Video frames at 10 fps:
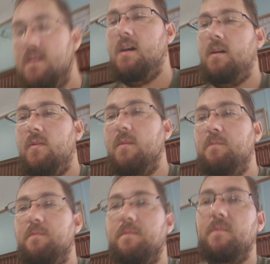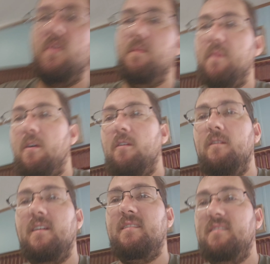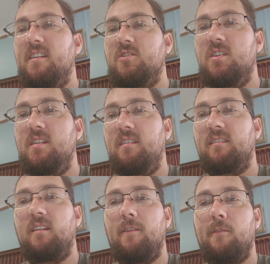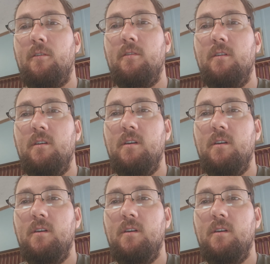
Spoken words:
The barrel extension is another